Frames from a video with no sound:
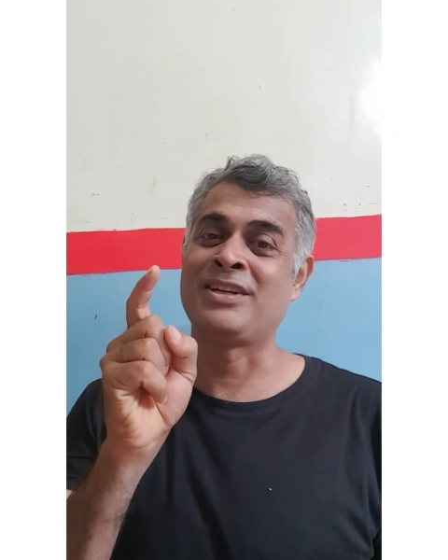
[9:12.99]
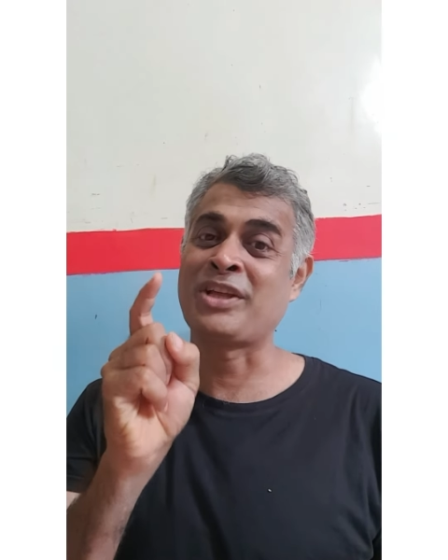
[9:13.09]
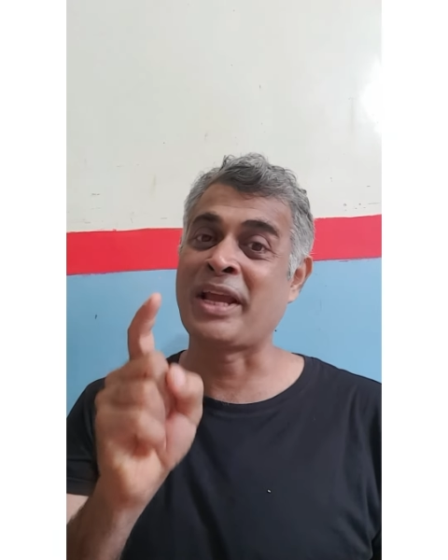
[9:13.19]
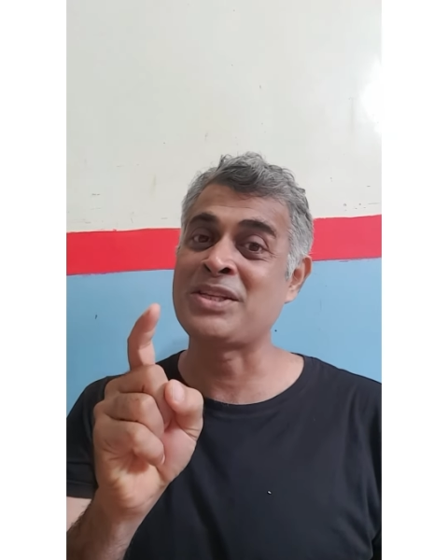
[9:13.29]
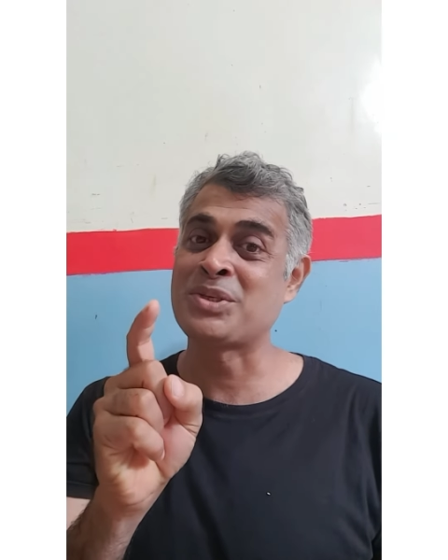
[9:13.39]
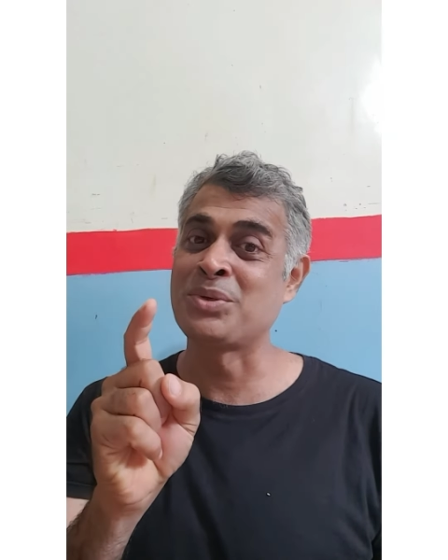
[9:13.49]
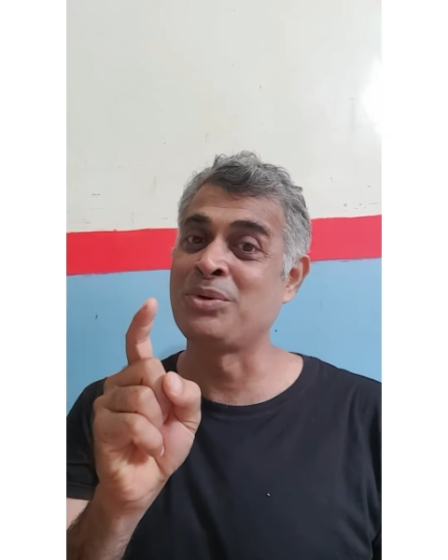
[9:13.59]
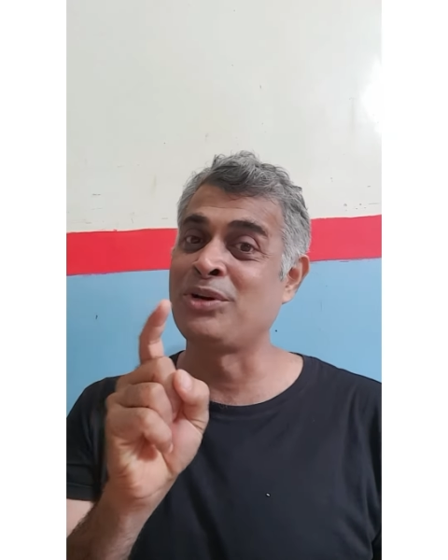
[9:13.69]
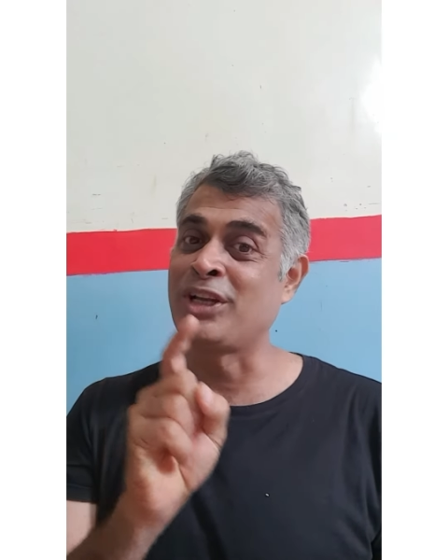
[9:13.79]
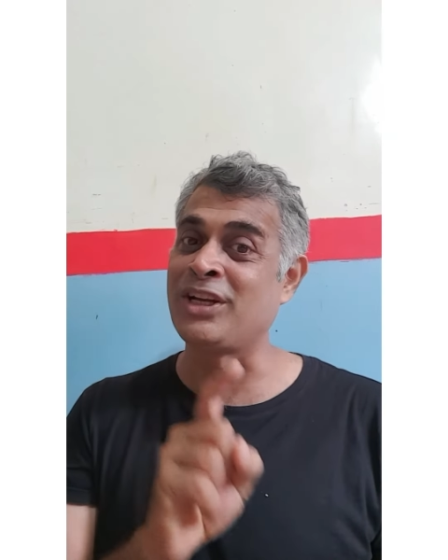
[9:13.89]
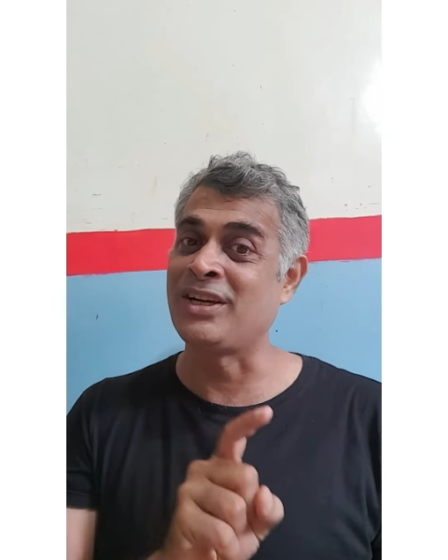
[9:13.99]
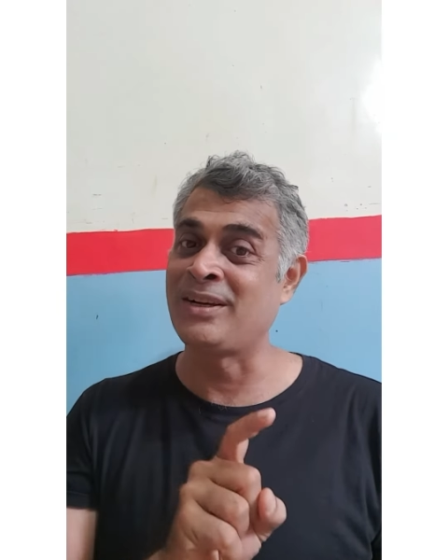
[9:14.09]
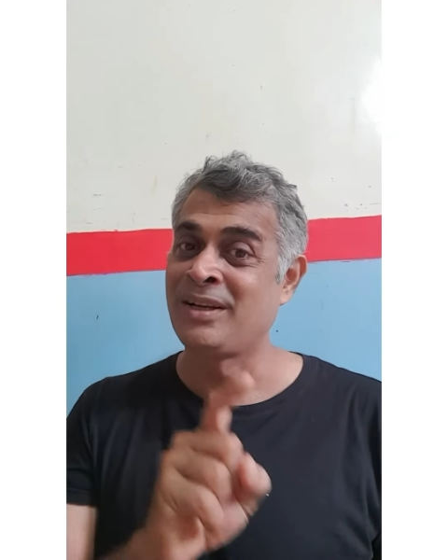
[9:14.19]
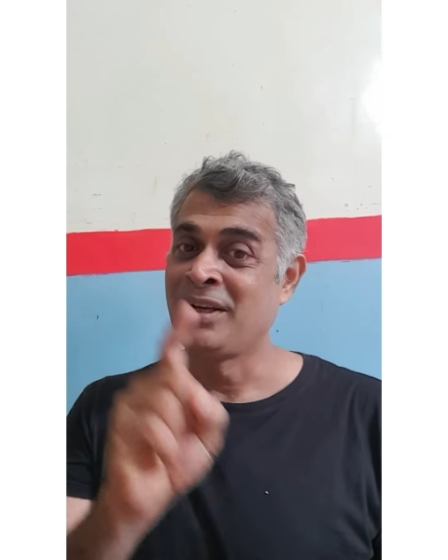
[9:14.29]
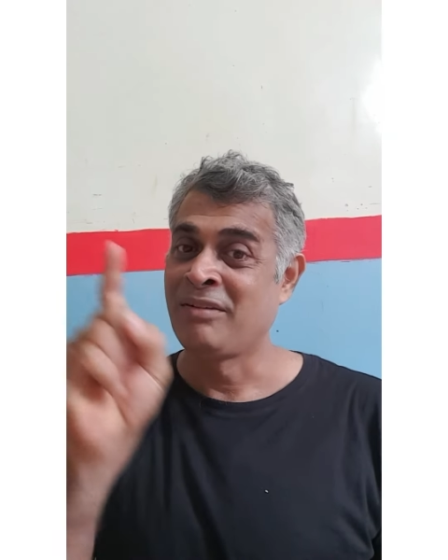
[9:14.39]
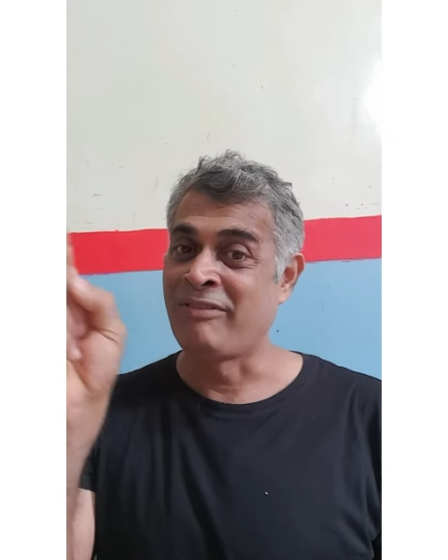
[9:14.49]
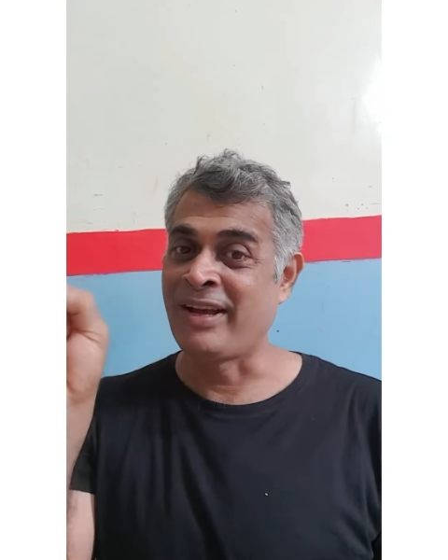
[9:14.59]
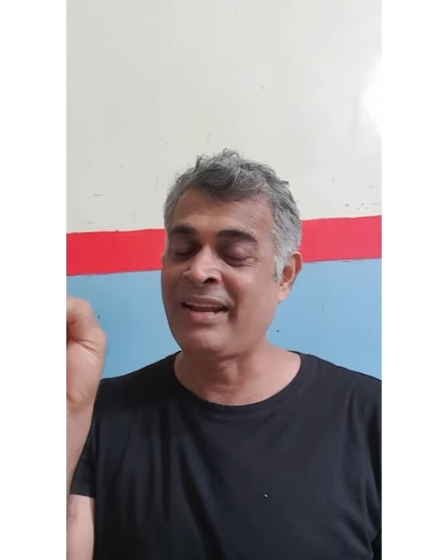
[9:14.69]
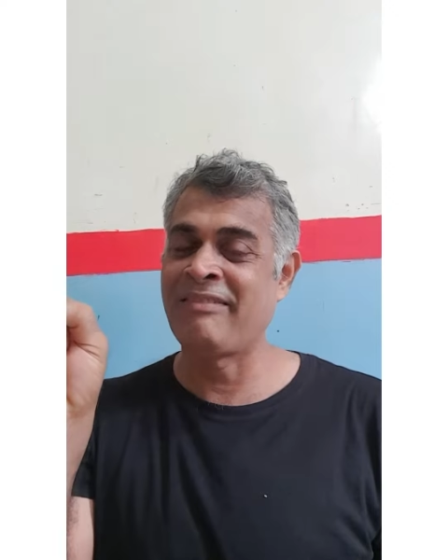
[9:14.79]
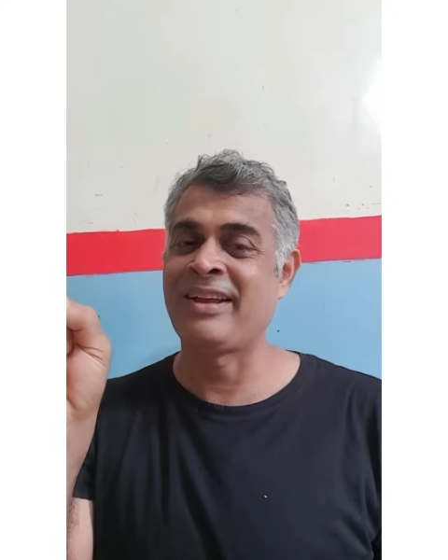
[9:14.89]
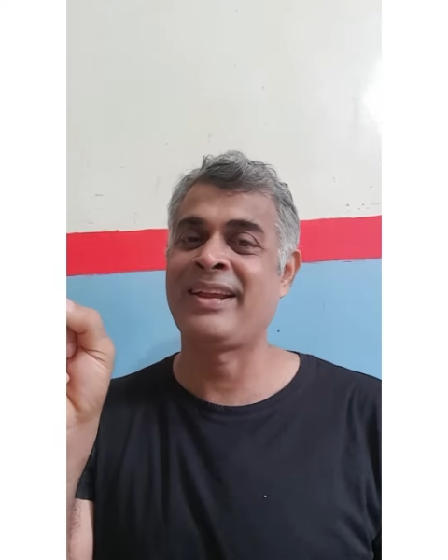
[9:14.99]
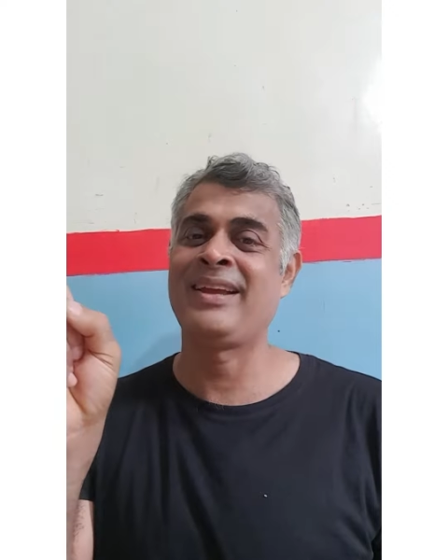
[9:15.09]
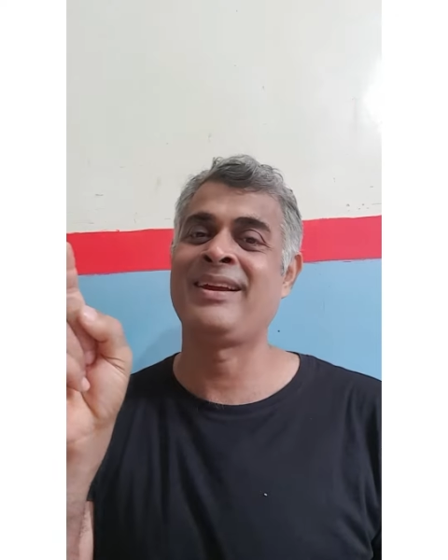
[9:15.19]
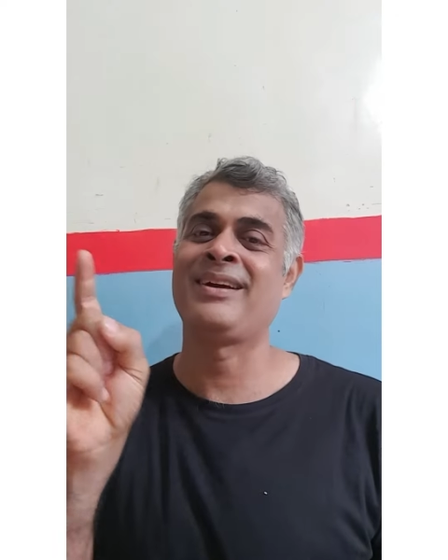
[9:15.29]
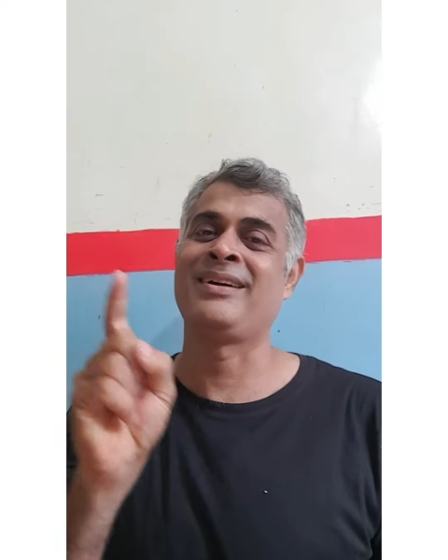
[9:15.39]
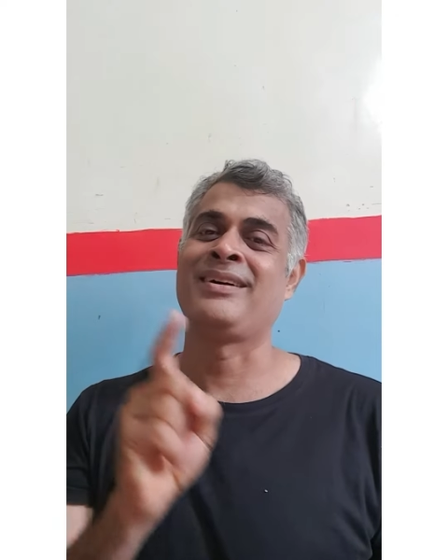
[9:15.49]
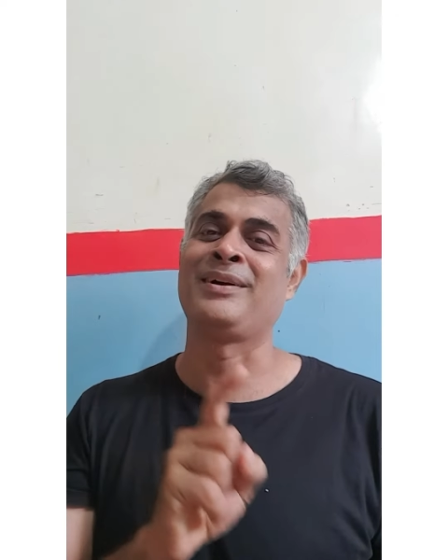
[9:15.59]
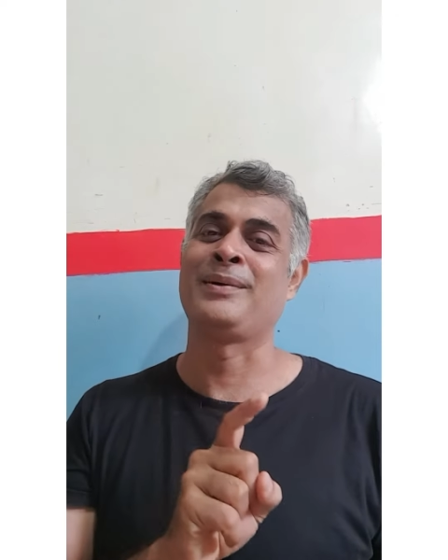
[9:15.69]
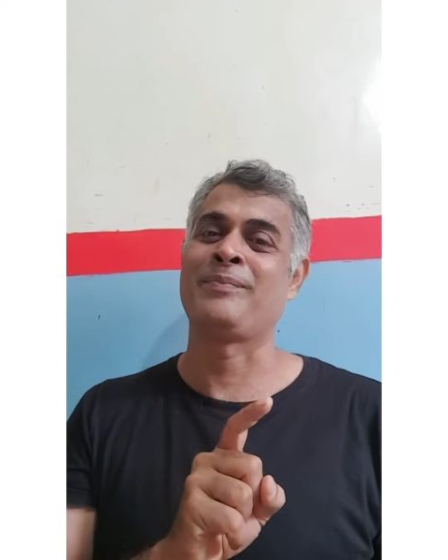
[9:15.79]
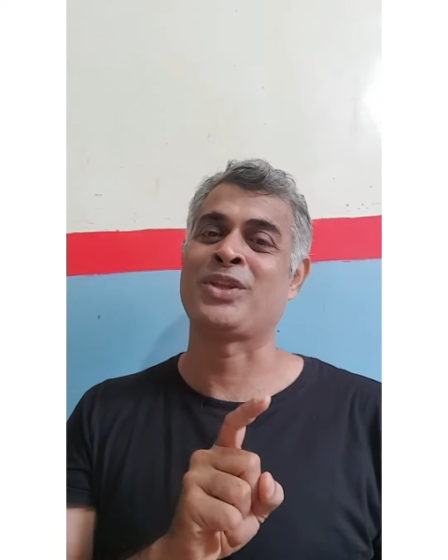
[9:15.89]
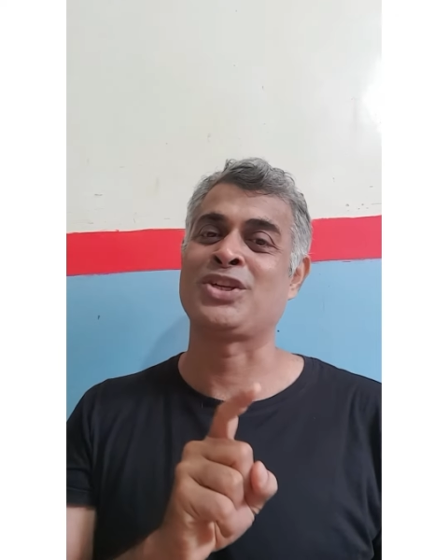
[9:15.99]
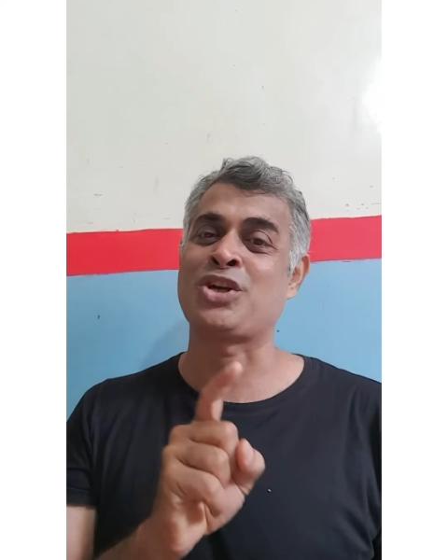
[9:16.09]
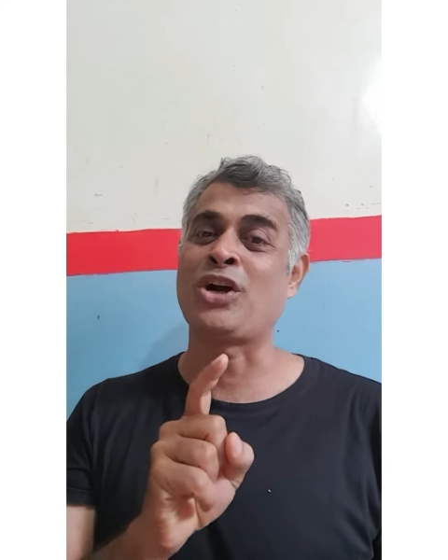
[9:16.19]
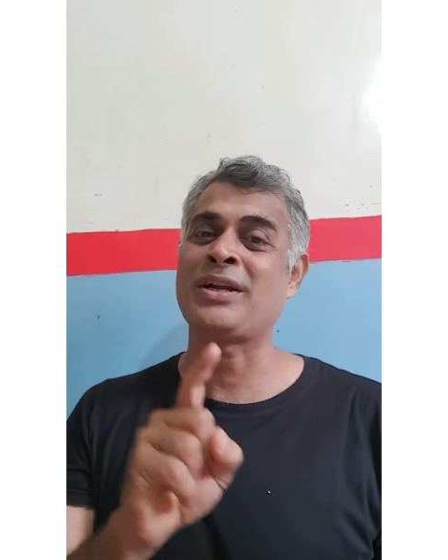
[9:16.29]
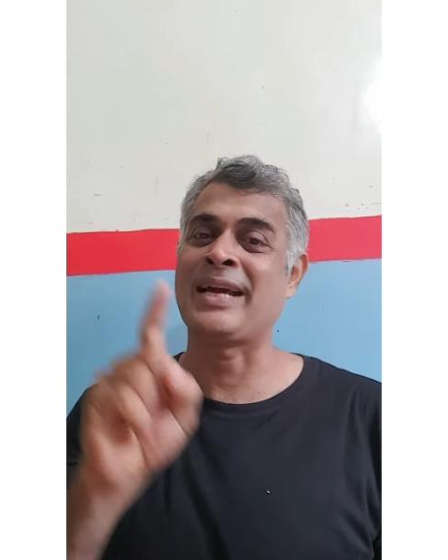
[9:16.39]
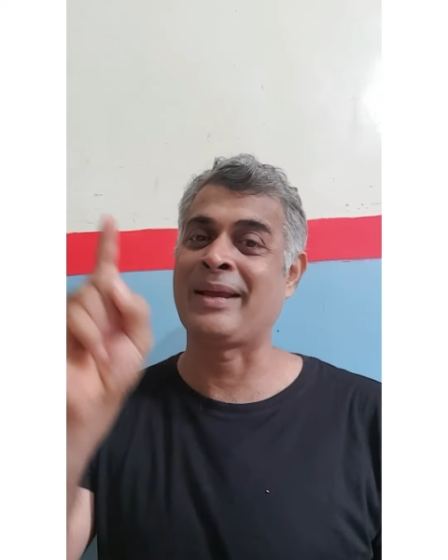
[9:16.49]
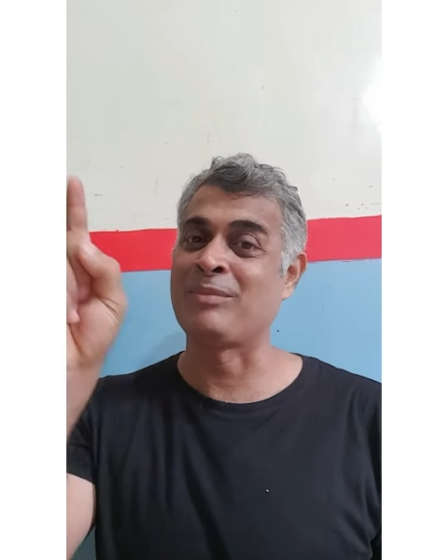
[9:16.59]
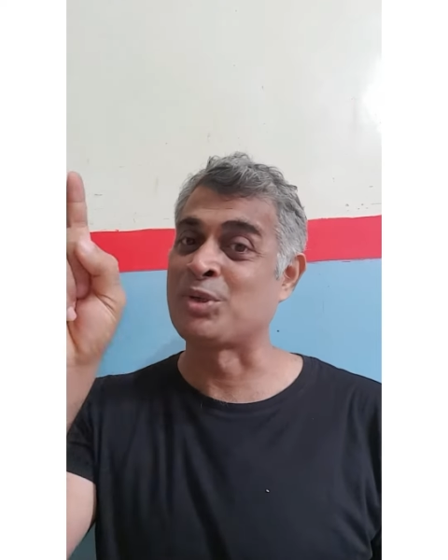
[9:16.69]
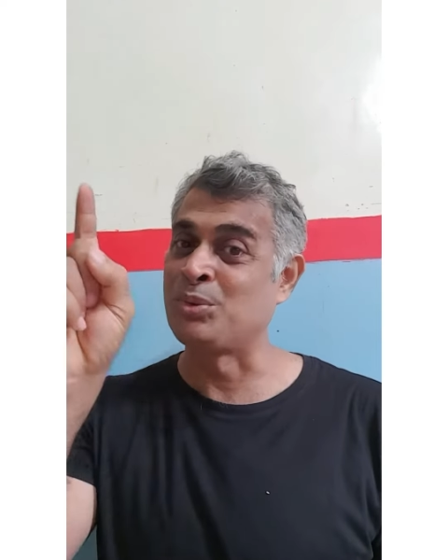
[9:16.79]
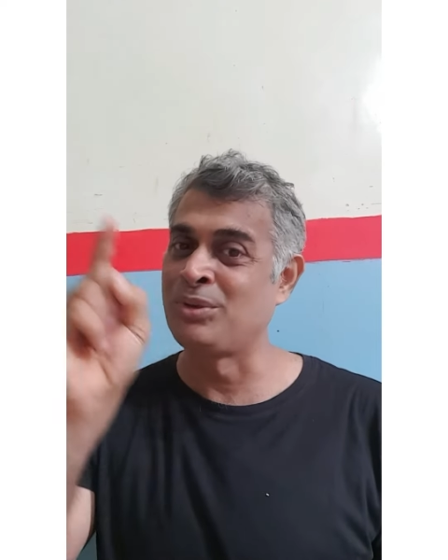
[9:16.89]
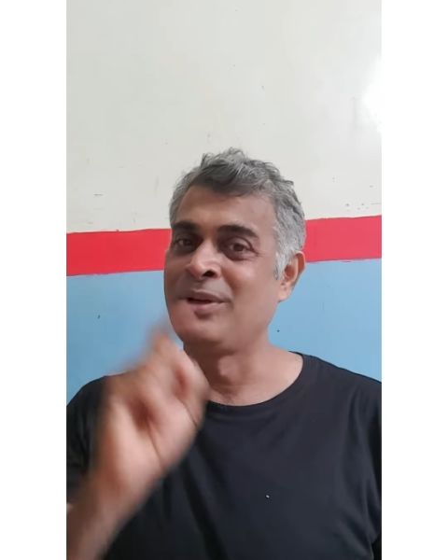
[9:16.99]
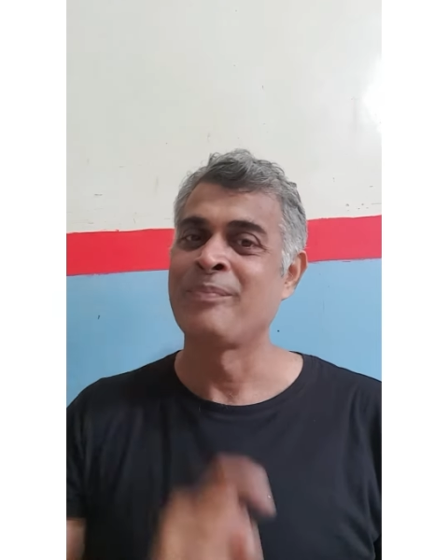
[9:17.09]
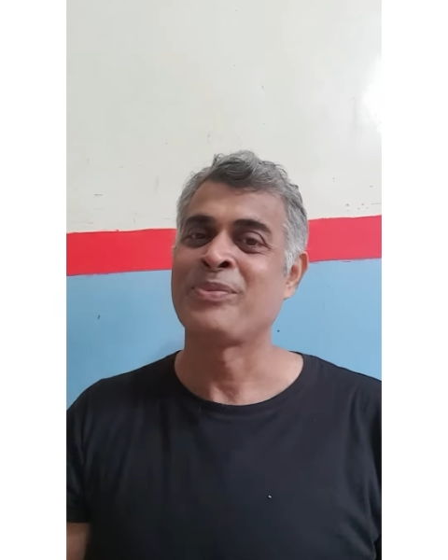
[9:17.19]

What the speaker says: takes you in a very, very short time to